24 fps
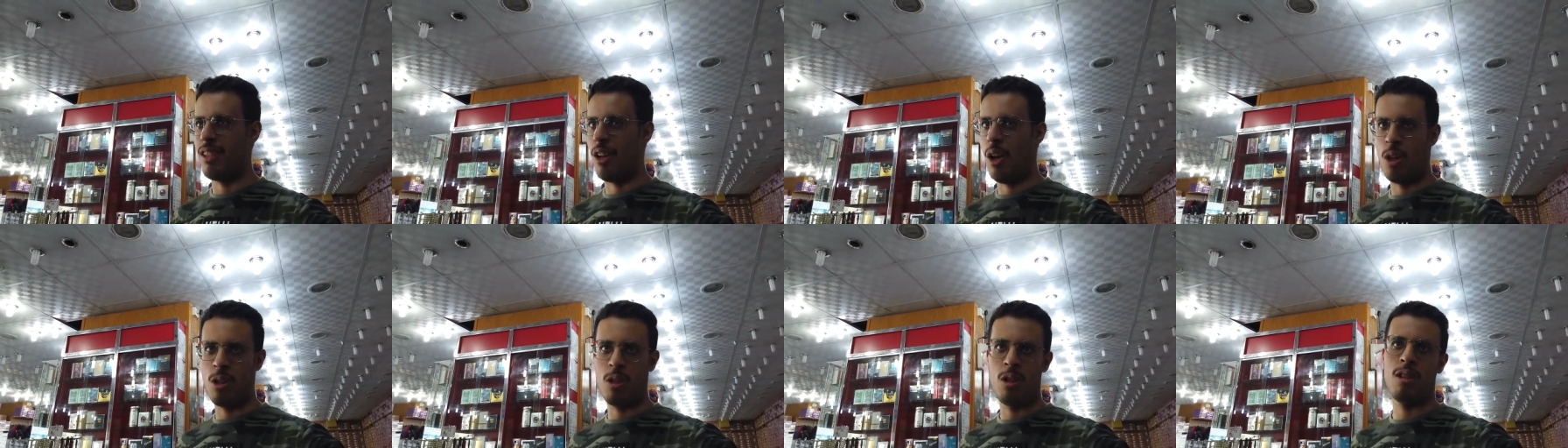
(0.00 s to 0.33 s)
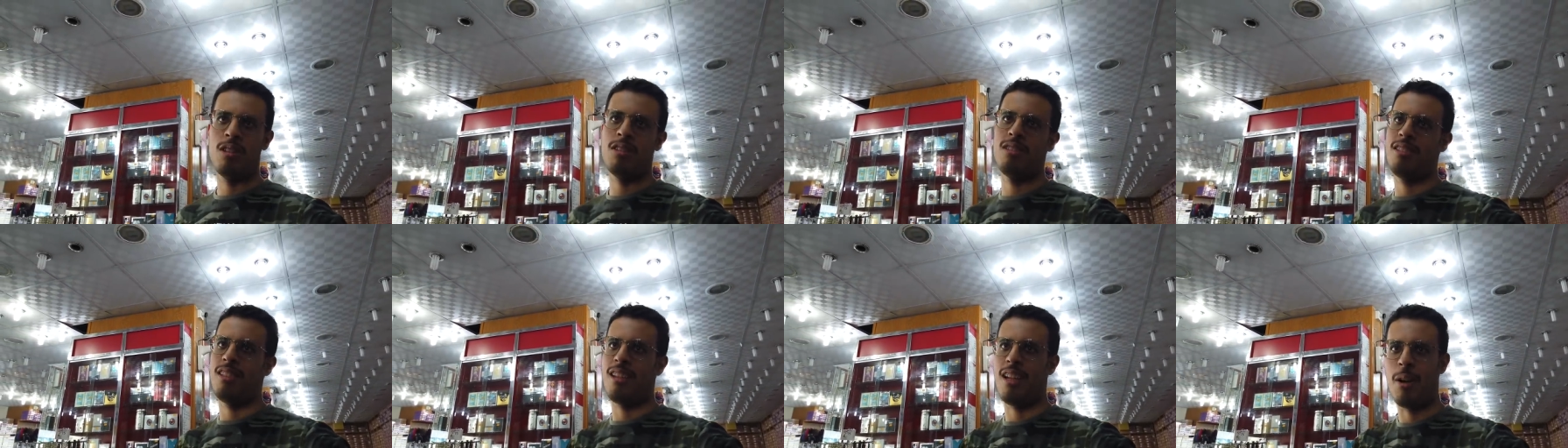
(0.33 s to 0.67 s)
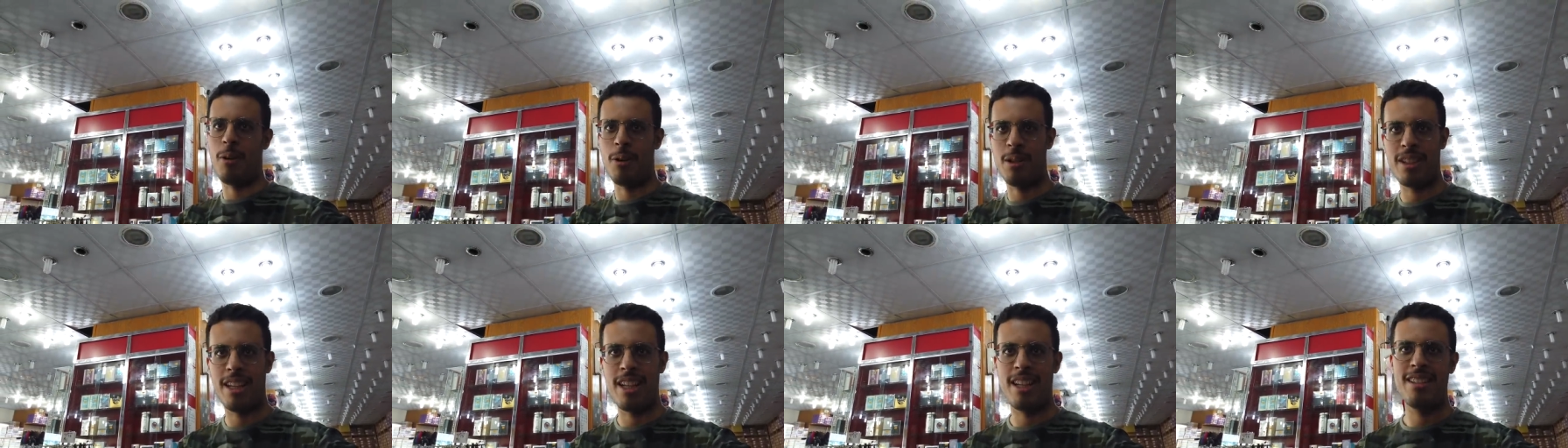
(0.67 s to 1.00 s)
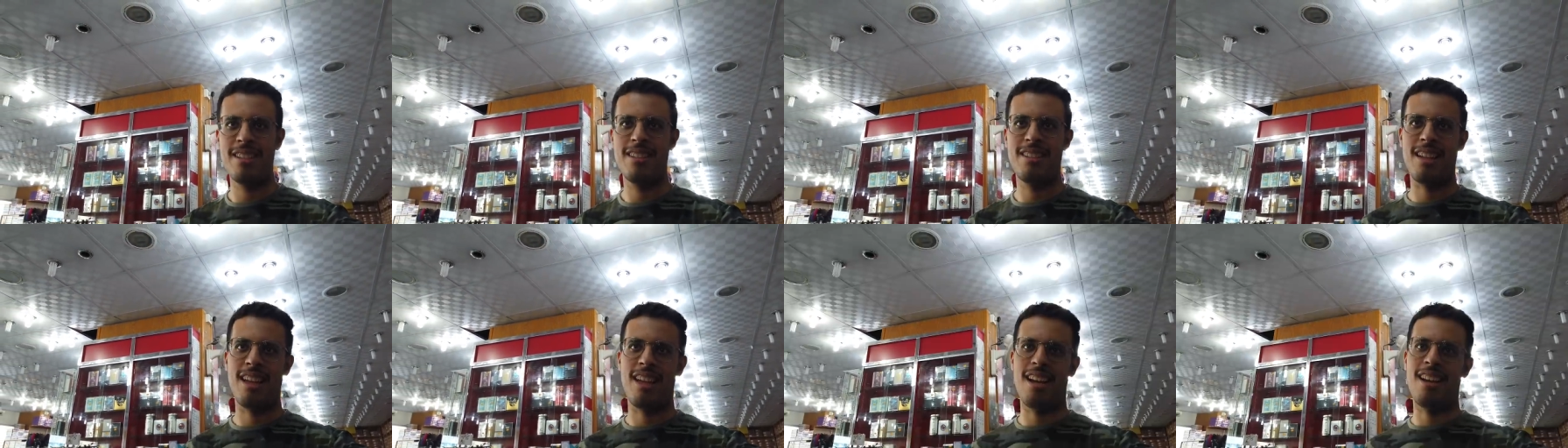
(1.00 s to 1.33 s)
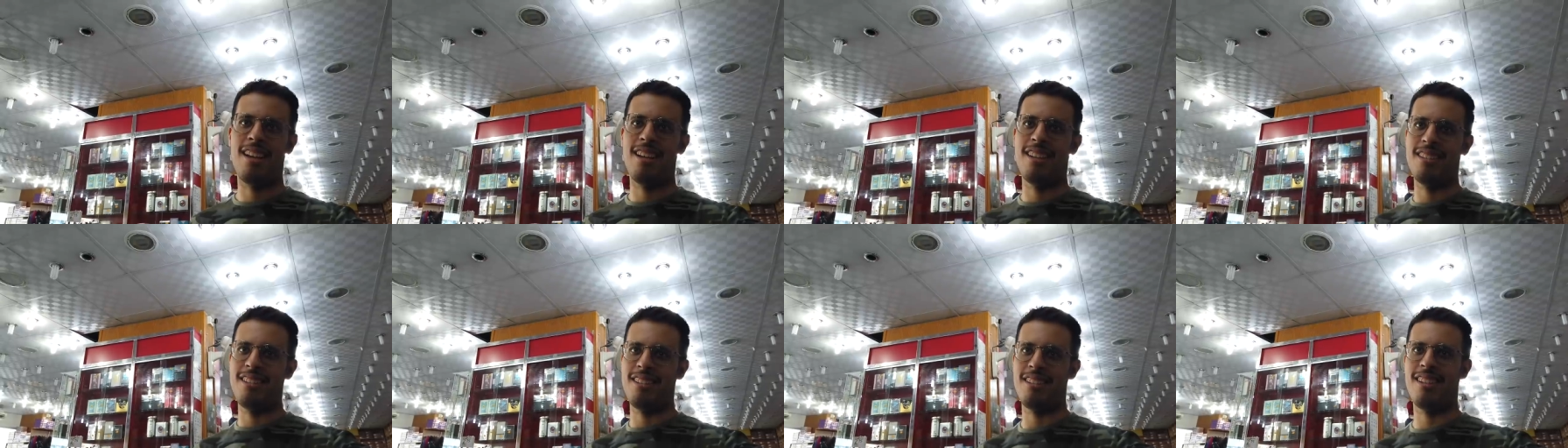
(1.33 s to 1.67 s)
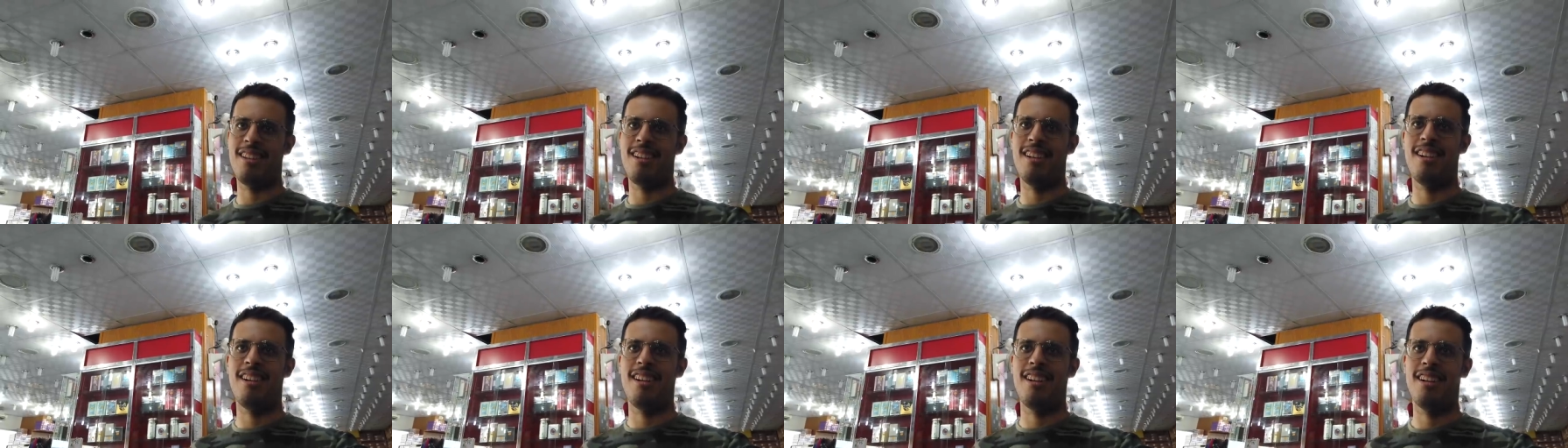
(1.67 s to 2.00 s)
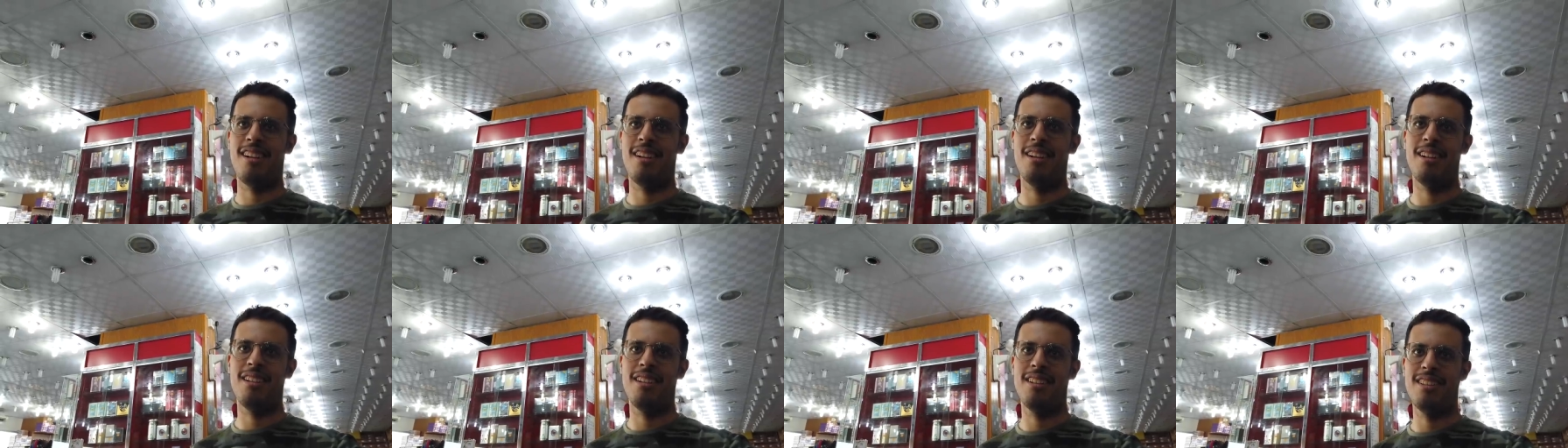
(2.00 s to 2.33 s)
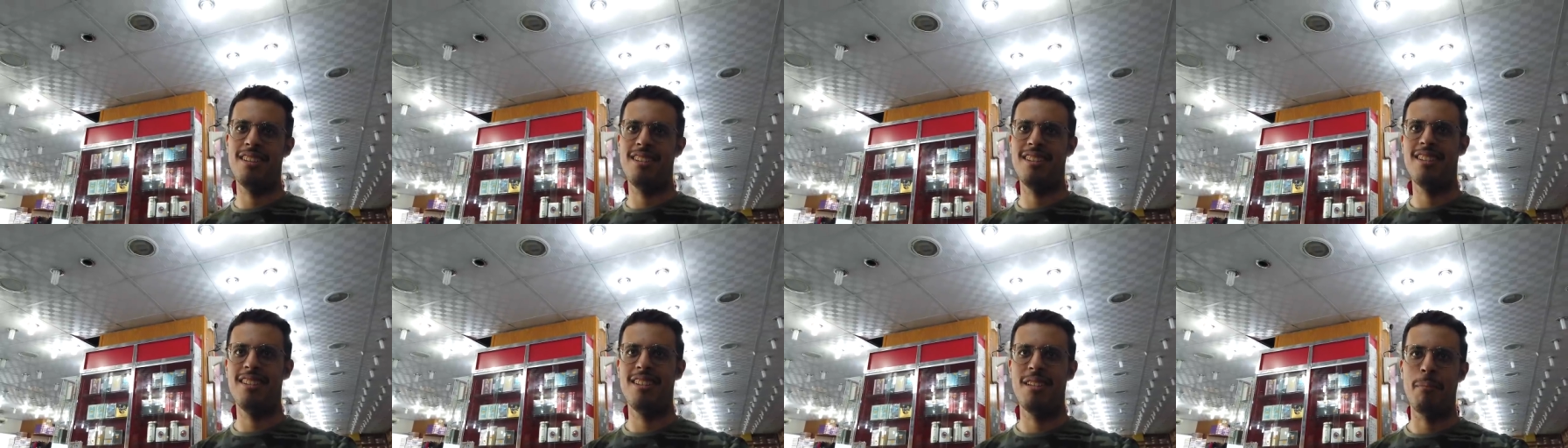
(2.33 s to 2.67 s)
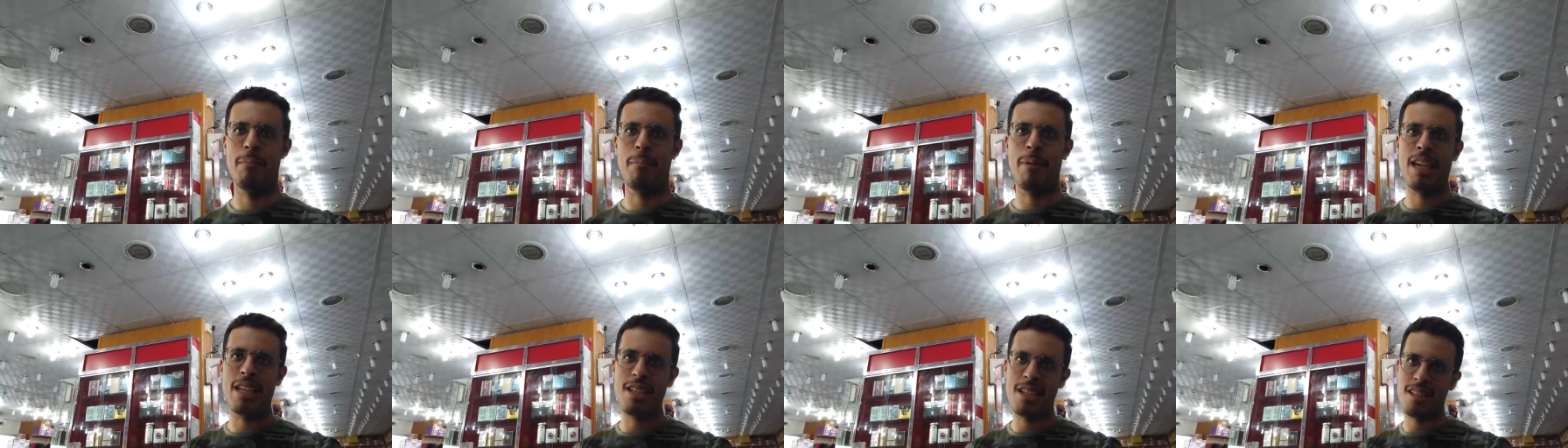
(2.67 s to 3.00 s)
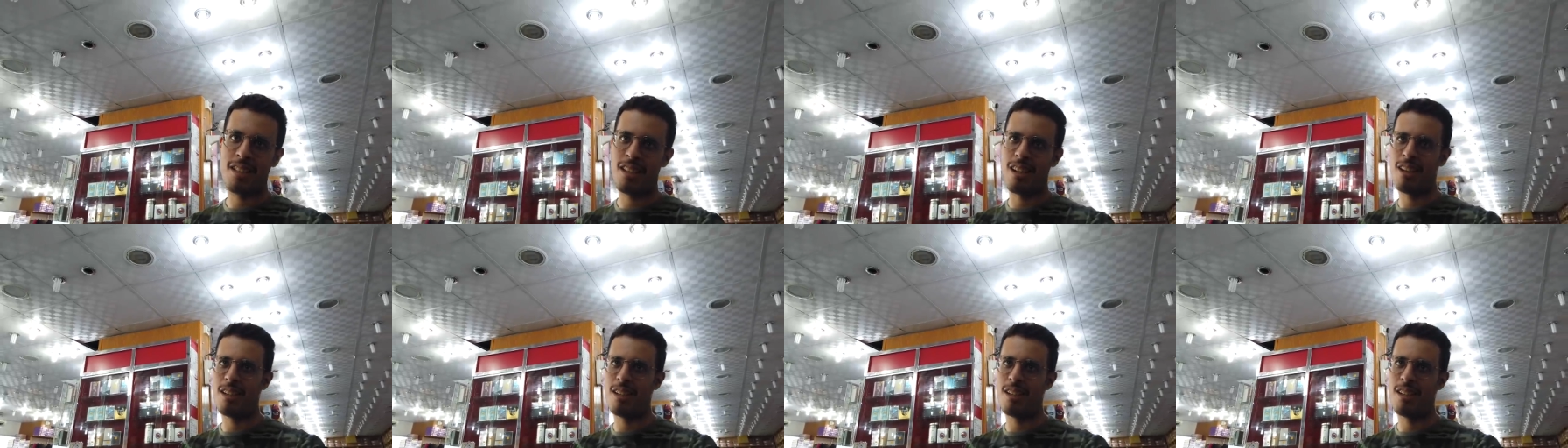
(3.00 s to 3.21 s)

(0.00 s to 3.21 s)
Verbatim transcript: honored our guest and. Uh, Beige here.